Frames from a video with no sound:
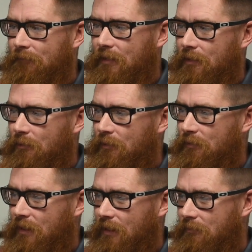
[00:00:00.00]
We've
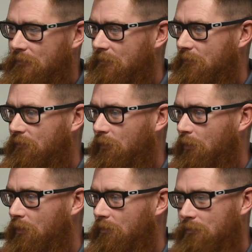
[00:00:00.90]
got
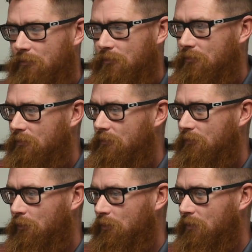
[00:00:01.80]
four
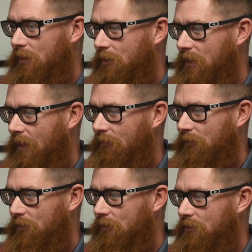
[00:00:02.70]
really good
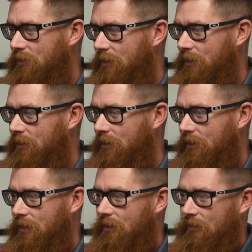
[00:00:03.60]
outfielders that are
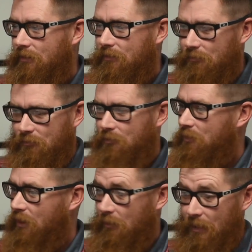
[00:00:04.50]

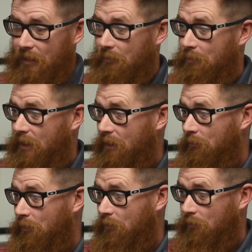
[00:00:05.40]
going to be competing
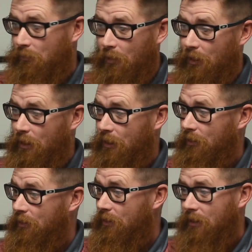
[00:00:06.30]
with one
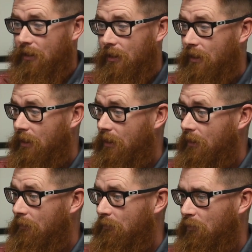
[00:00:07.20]
another
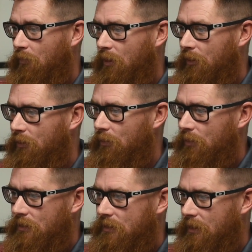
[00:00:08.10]
One girl
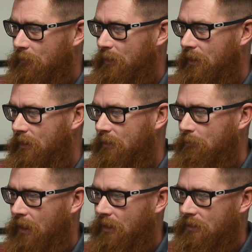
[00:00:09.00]
that's going to be
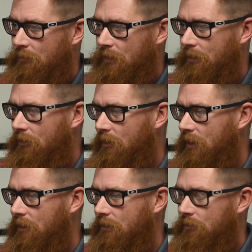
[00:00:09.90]
possibly
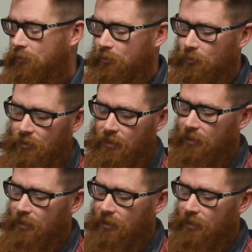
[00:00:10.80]
looking to